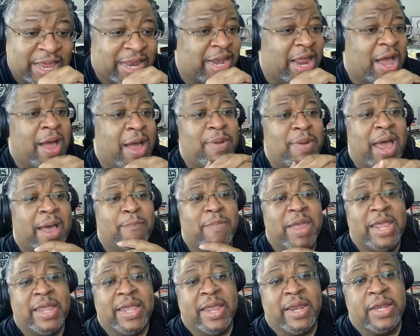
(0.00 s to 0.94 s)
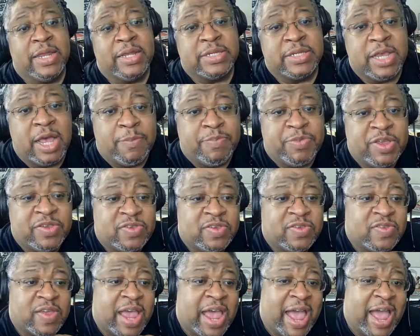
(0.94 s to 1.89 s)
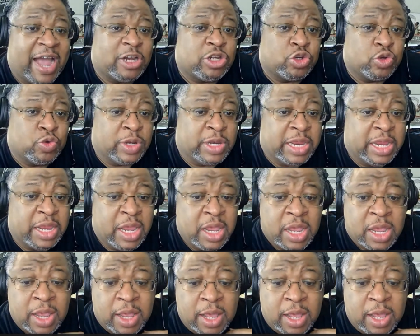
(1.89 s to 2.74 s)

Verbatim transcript: Now, I'm not making this up. This has actually